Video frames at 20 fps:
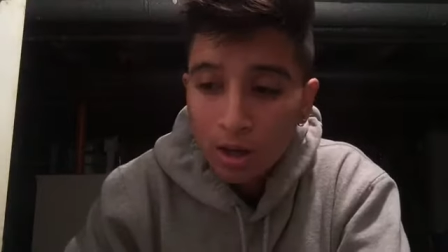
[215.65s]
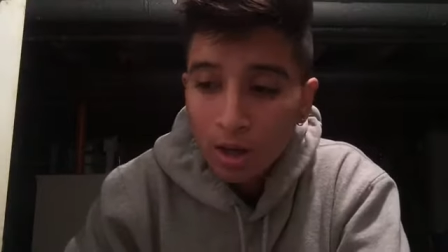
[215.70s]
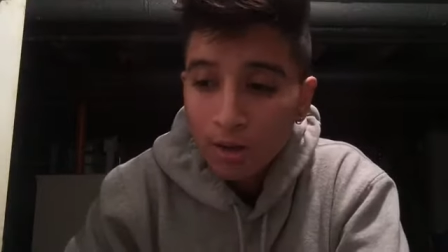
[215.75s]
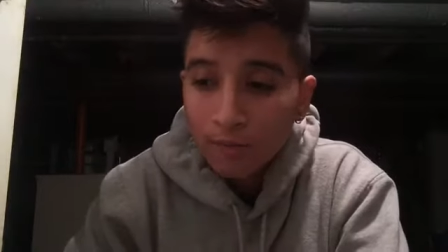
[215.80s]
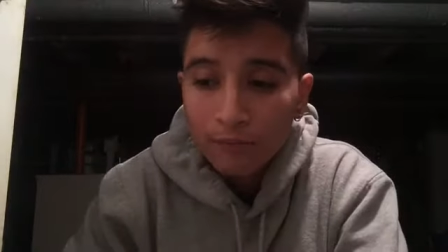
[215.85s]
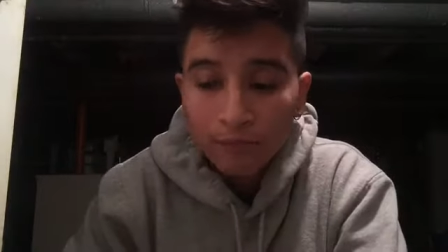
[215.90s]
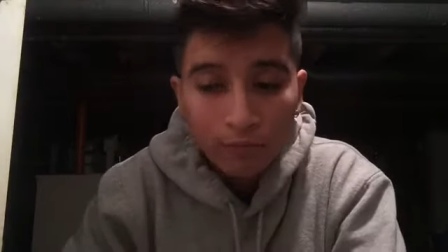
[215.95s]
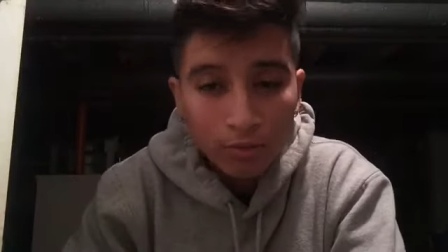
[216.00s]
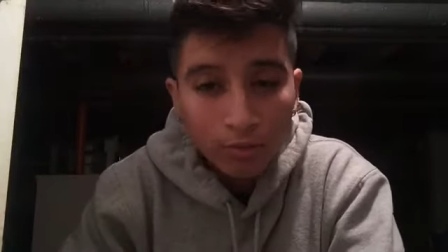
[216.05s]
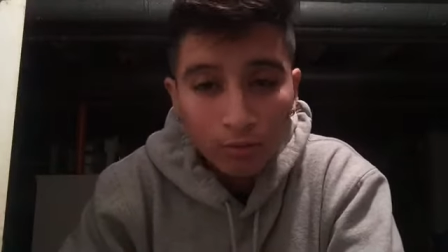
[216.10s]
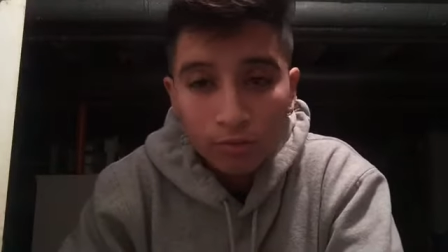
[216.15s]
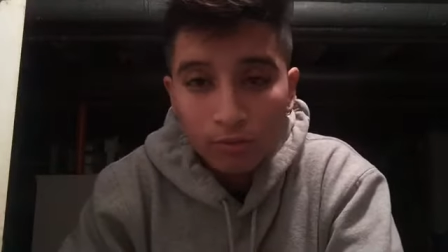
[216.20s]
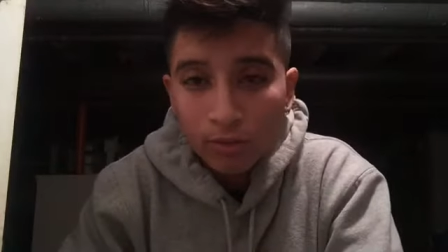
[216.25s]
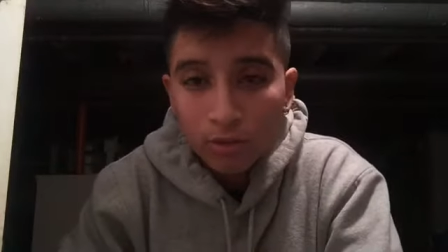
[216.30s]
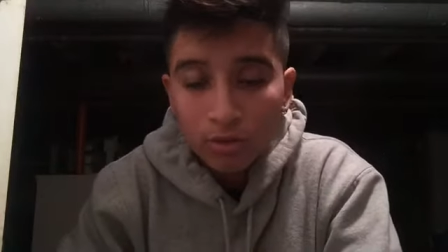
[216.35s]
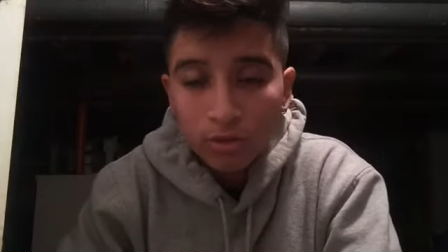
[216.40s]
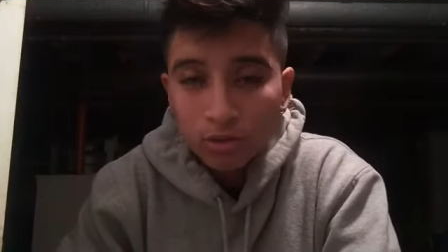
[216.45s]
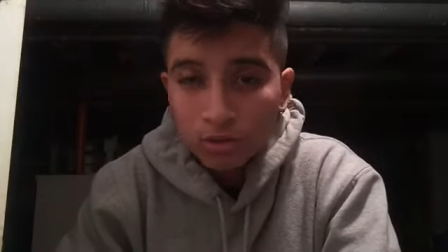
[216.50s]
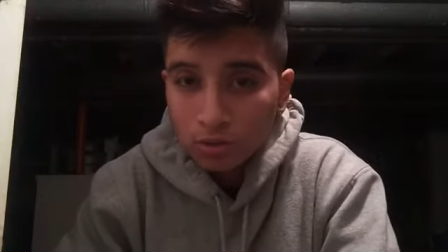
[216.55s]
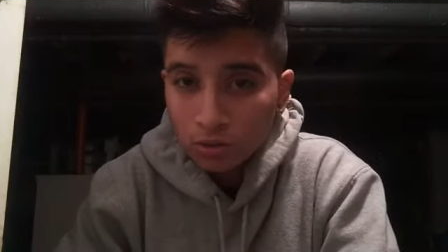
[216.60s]
I fell
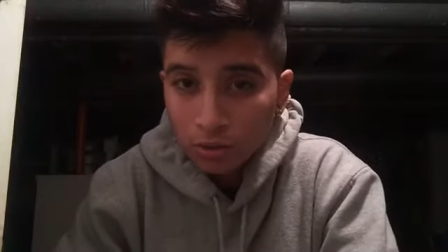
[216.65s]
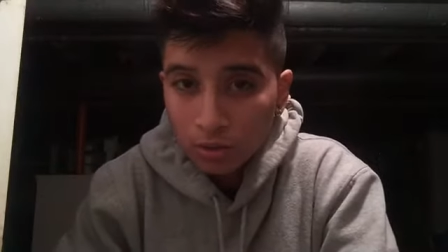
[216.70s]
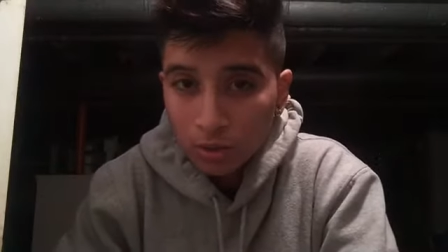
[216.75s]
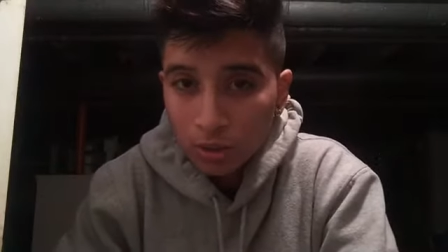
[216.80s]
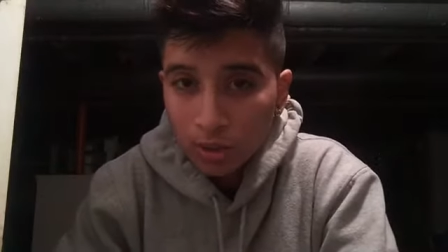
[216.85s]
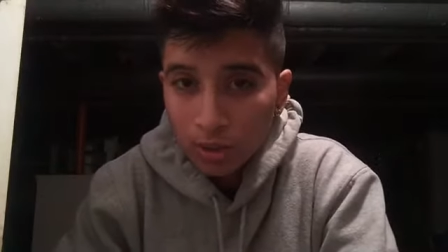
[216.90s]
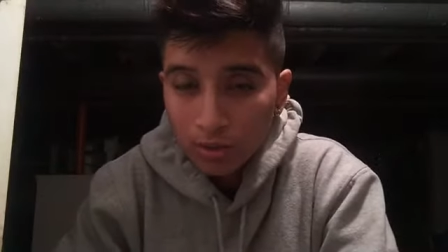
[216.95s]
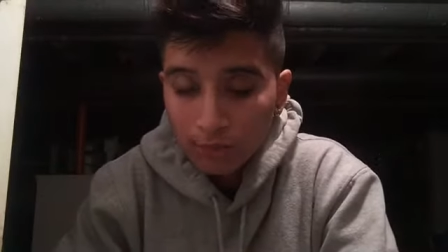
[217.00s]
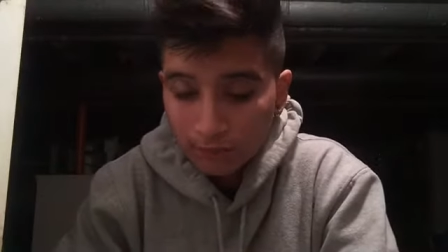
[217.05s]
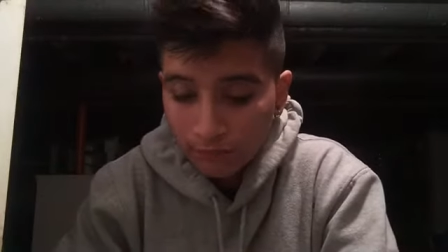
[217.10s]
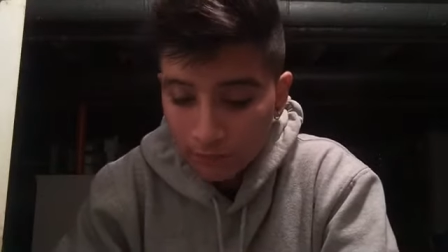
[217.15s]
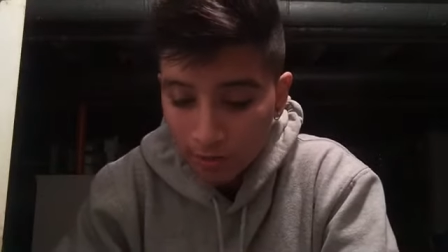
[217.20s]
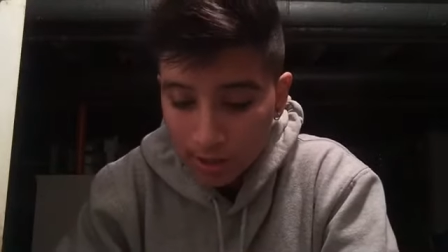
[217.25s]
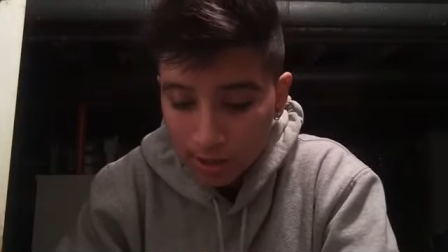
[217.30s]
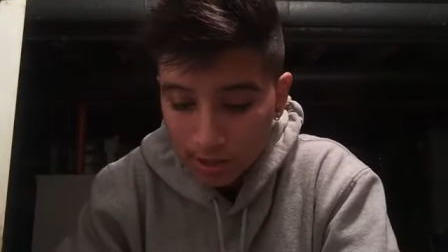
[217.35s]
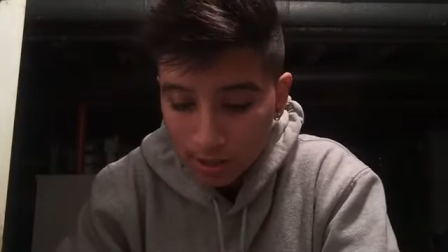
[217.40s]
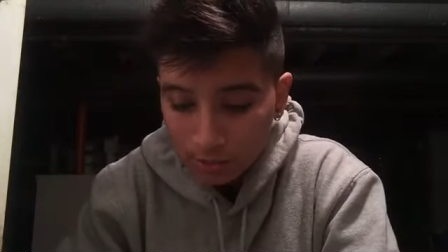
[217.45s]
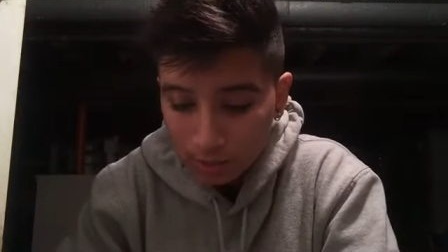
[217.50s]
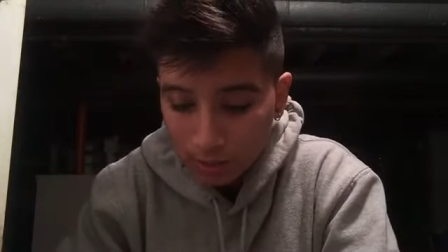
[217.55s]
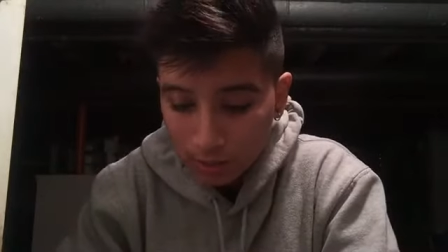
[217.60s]
for it so like
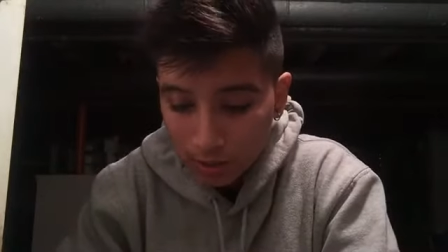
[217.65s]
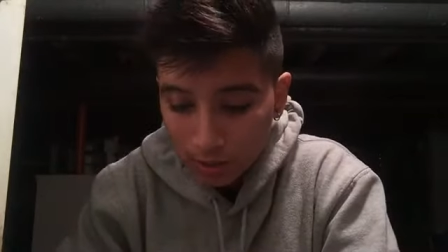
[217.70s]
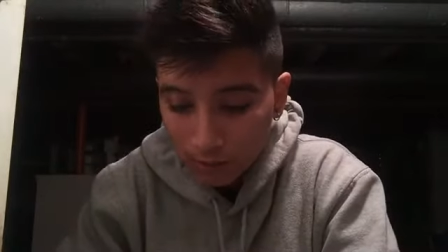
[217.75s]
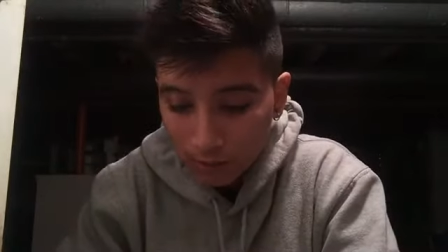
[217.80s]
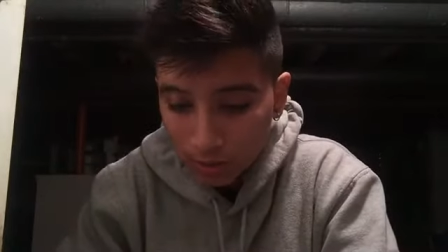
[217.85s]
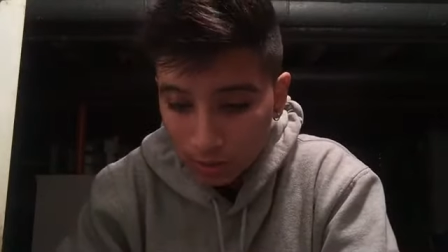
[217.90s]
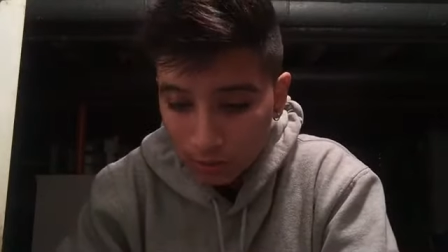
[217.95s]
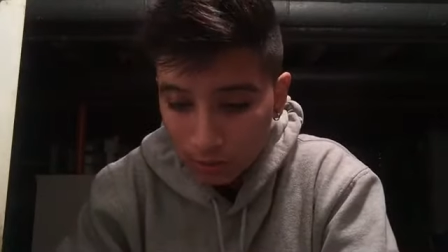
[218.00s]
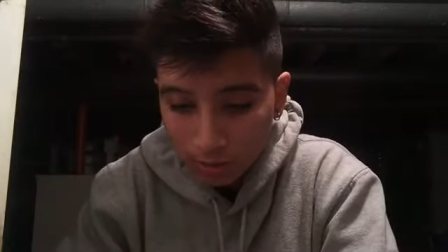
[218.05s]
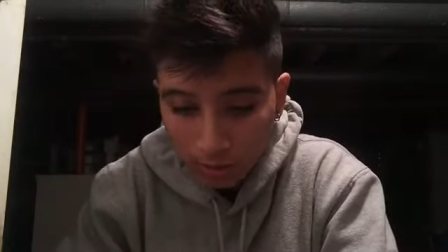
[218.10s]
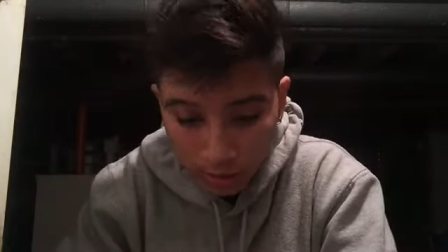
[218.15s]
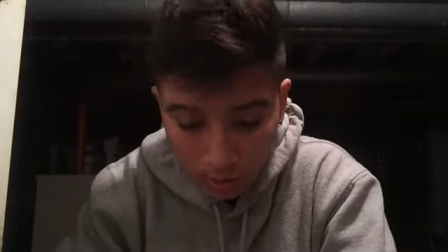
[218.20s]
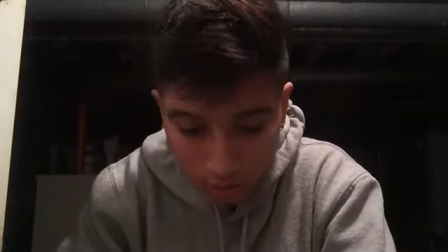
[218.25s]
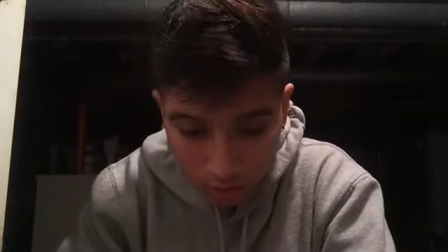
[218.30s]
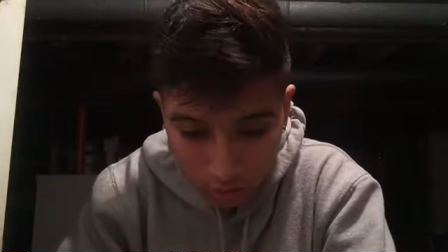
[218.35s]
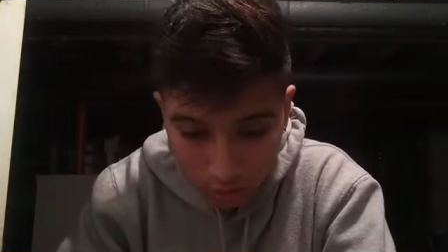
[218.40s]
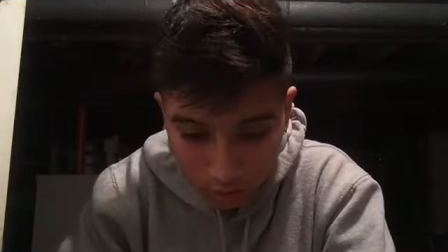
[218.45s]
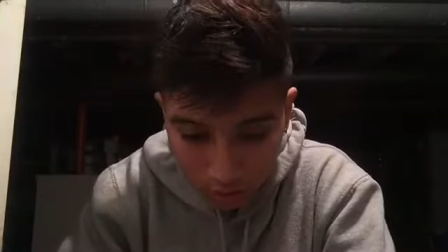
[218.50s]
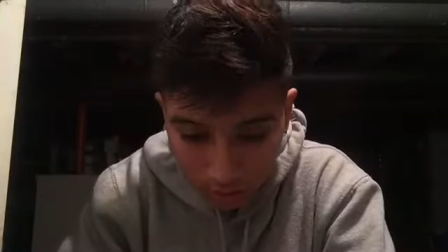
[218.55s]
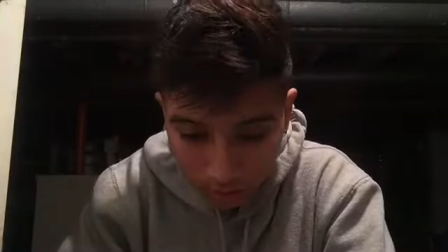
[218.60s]
fast when I'm in the
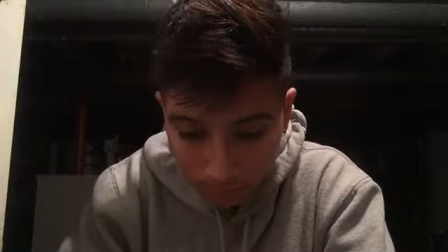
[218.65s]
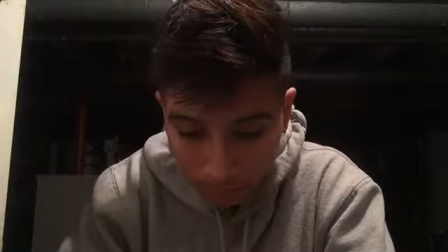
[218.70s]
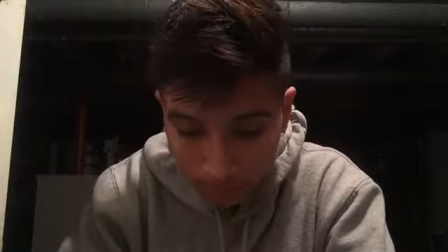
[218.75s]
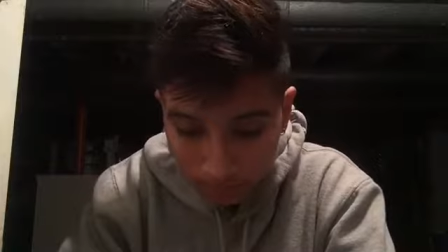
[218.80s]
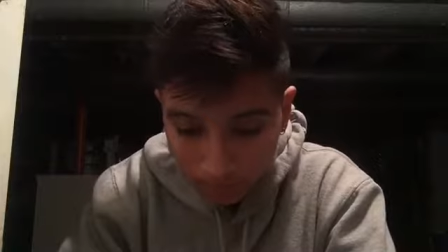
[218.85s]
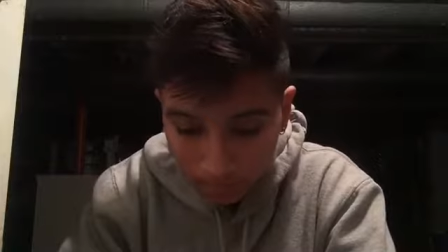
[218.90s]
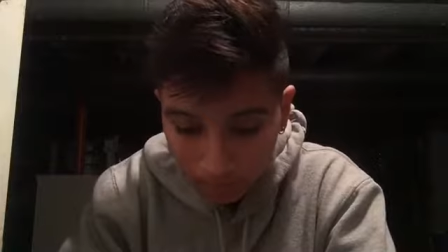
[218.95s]
relationship.